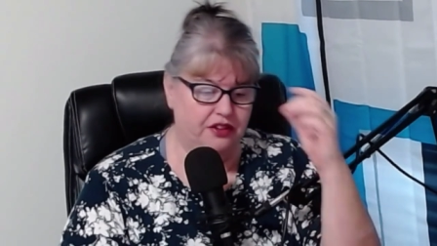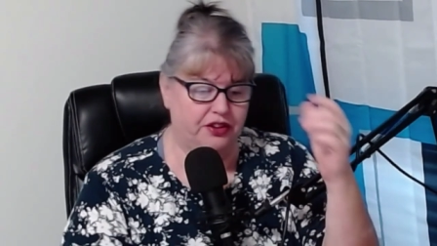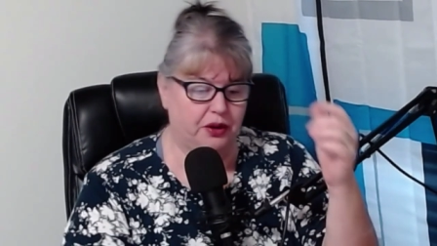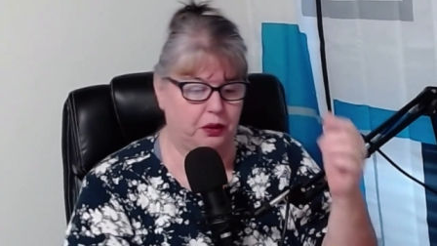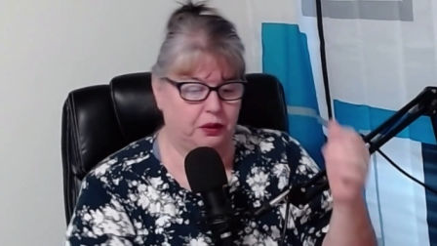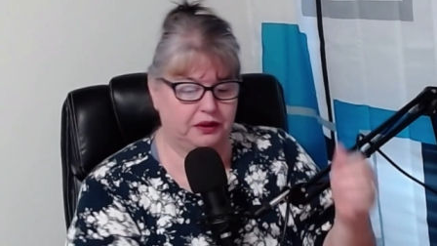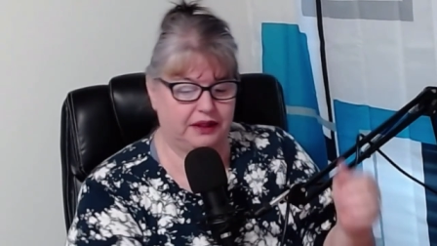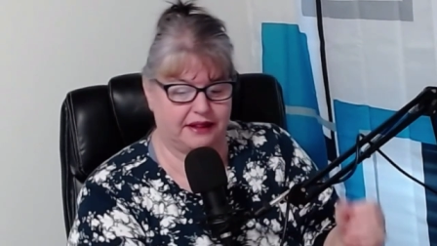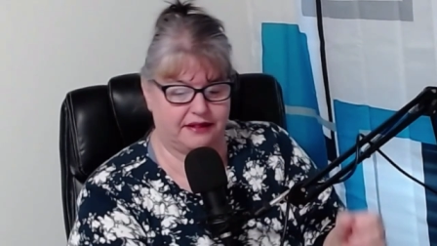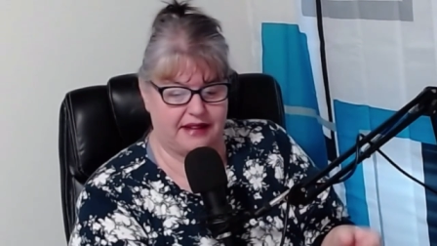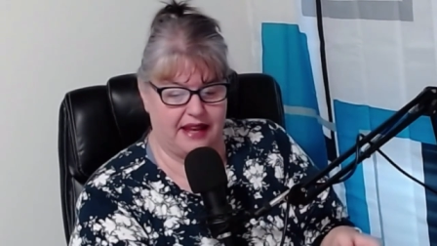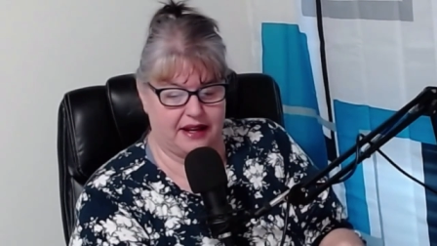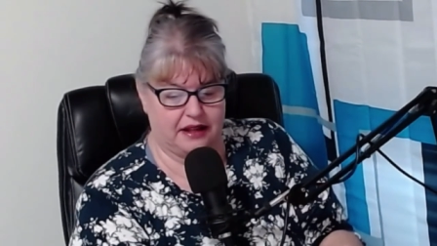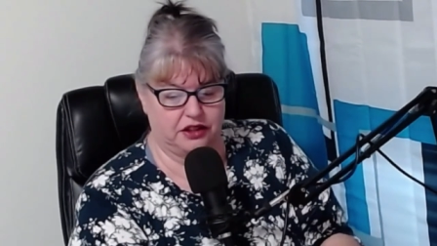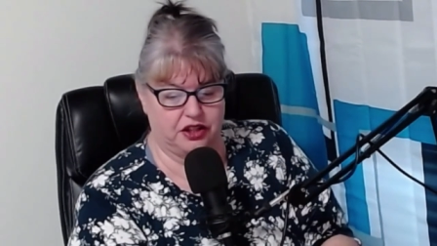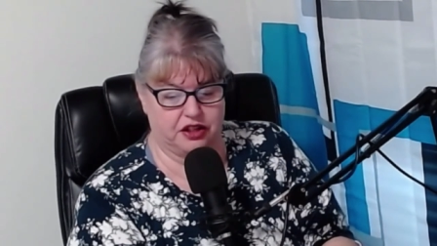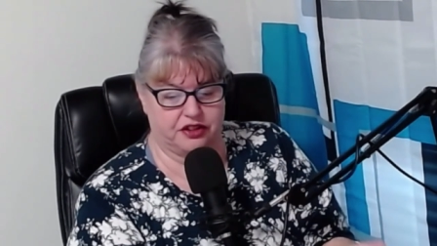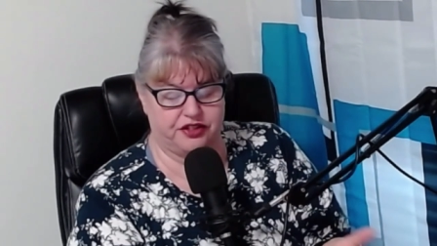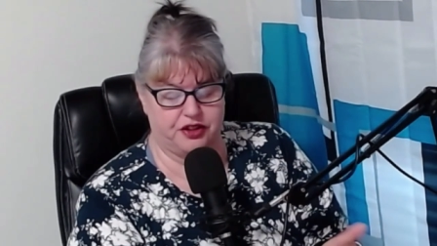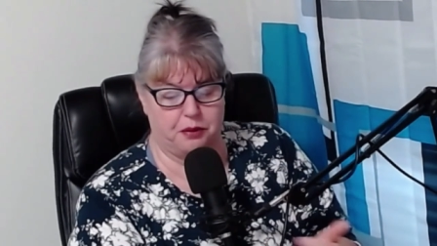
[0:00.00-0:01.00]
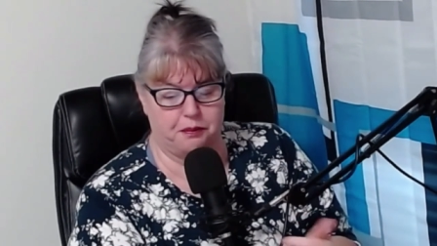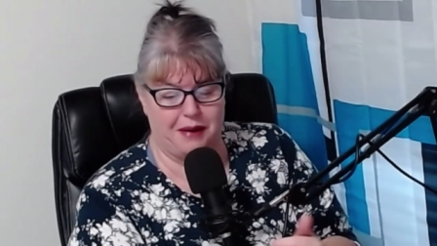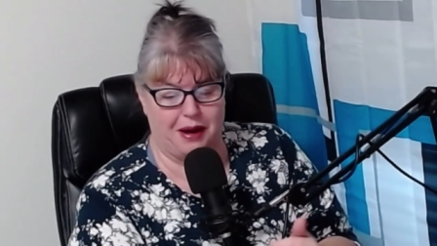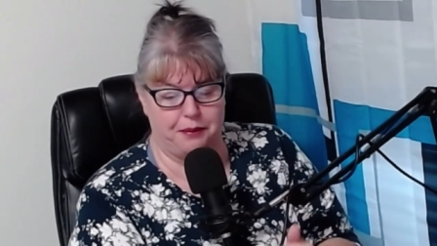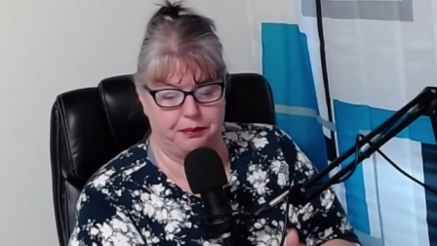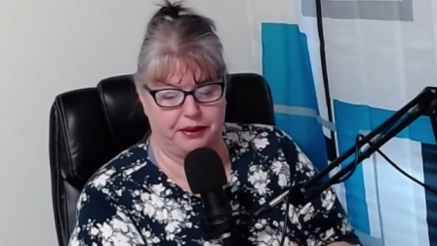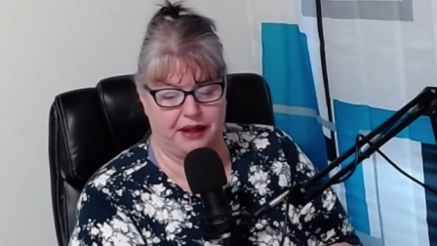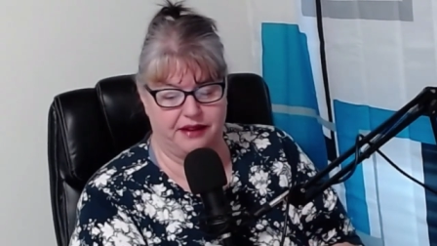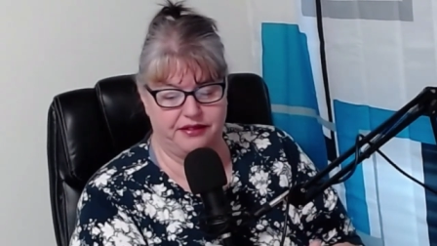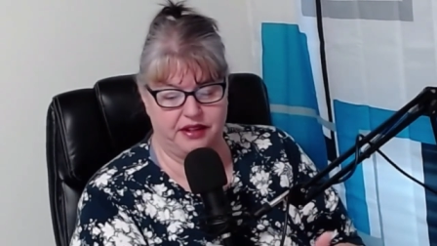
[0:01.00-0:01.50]
So, let's take a look. So,
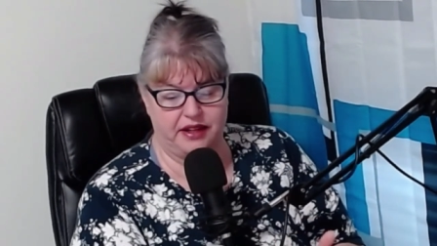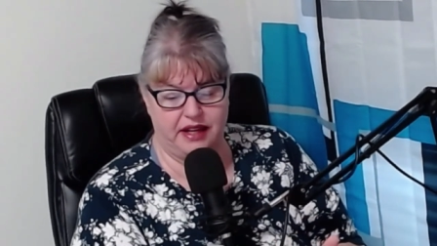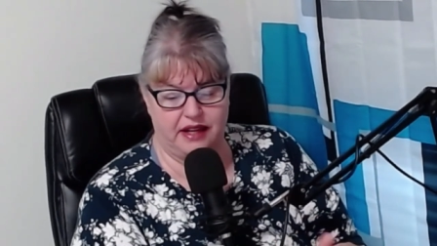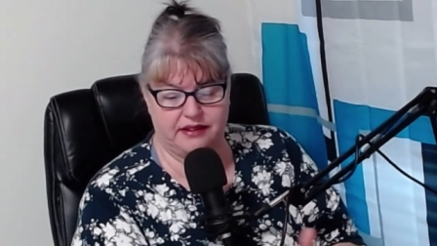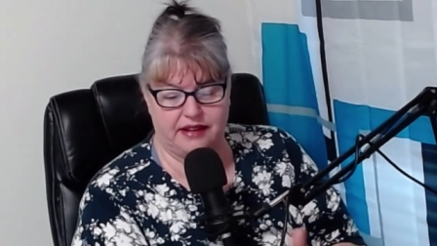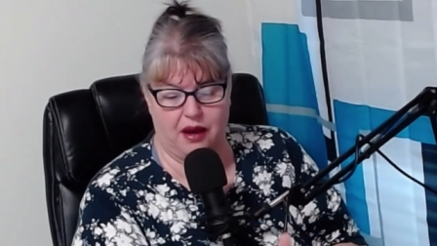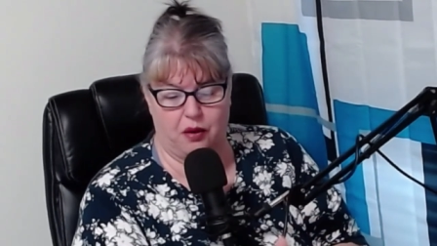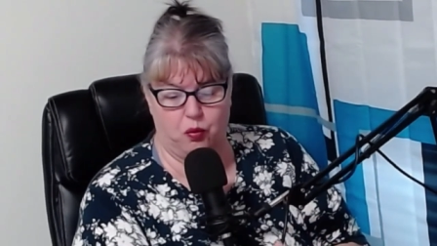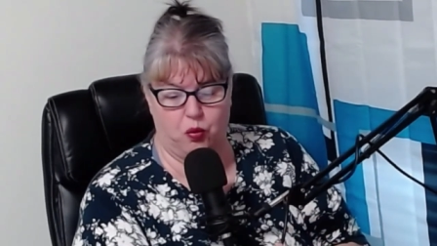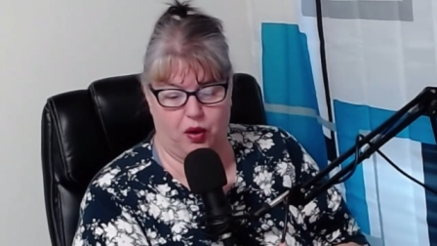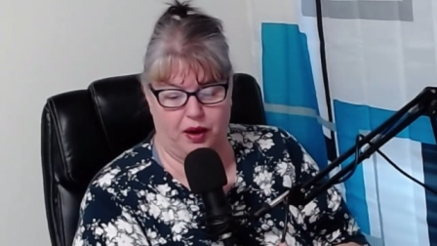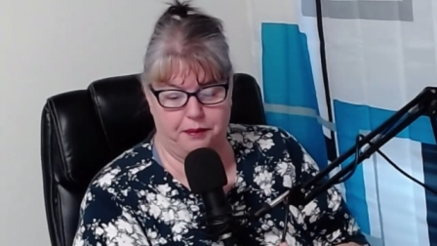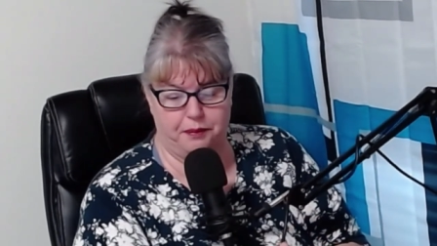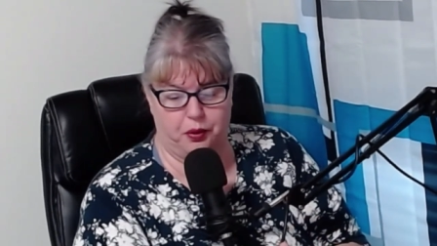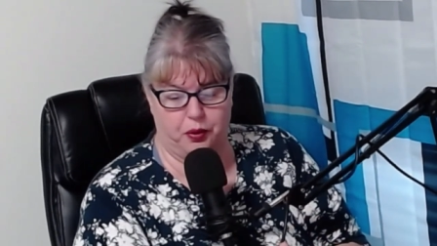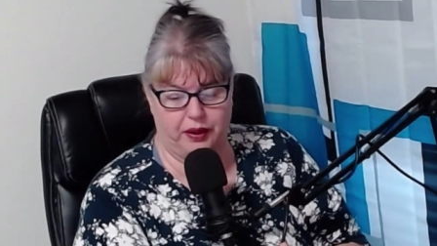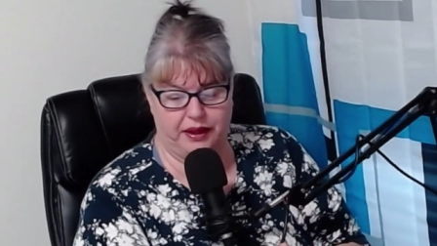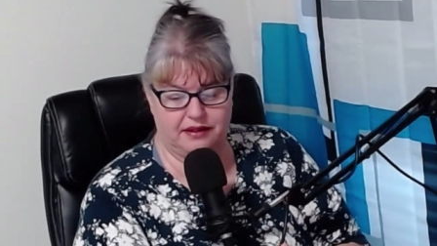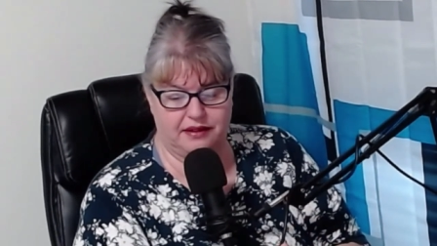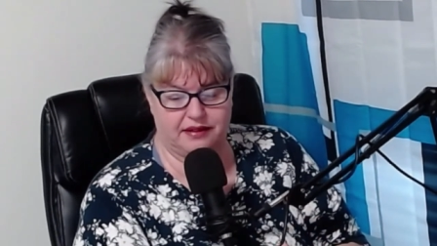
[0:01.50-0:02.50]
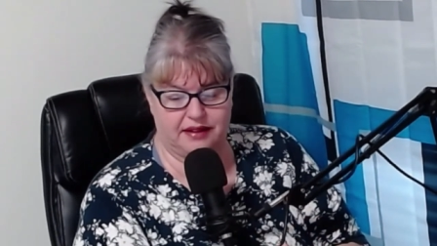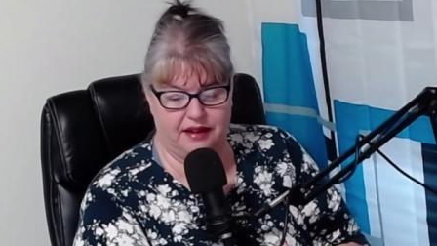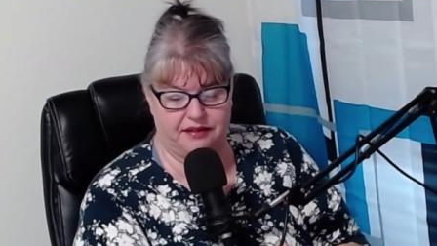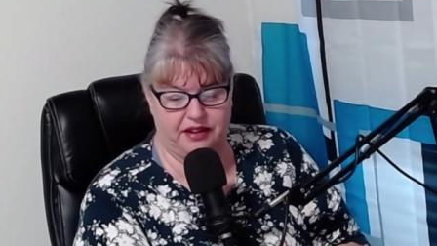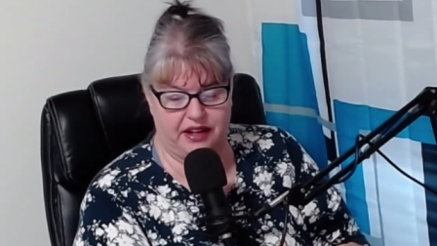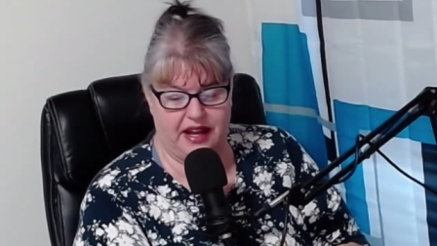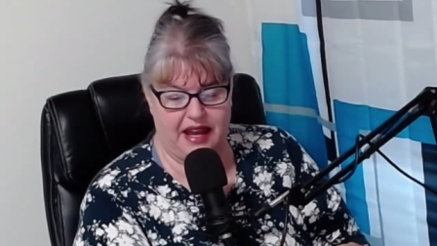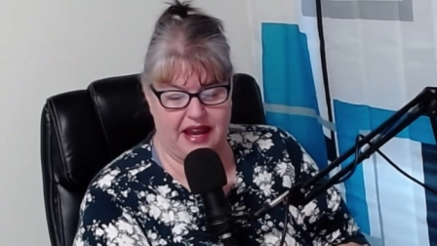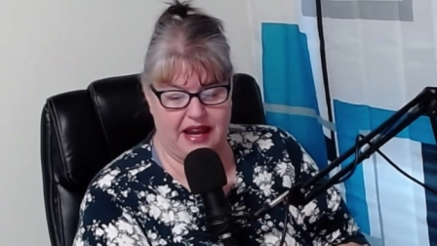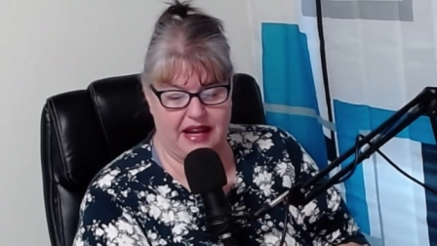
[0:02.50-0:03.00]
Mount Pleasant is at
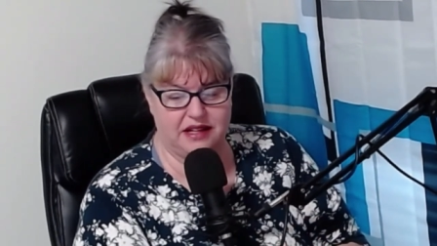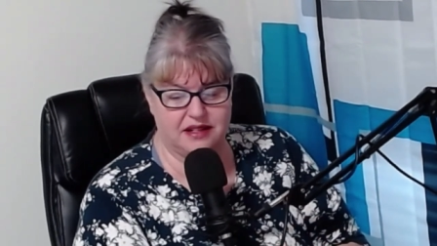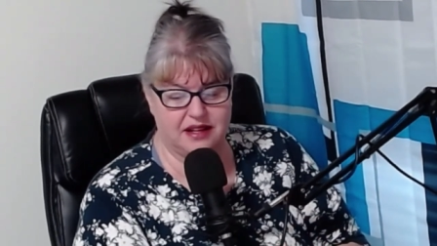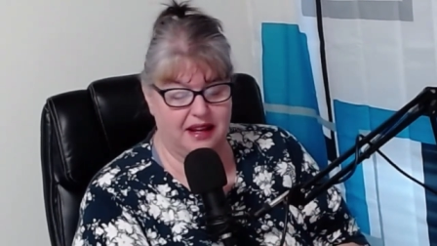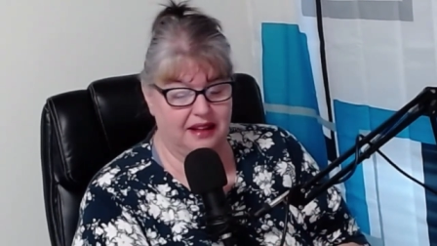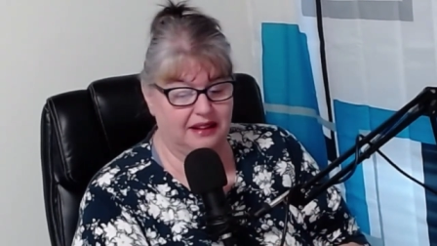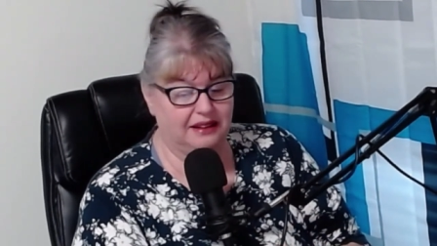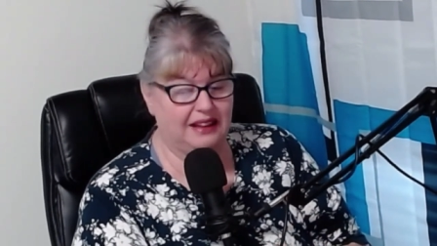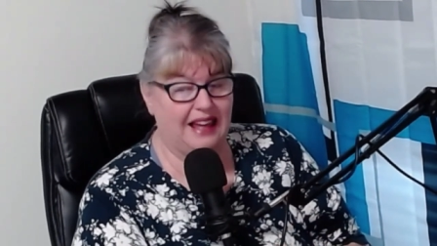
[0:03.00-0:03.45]
1.78.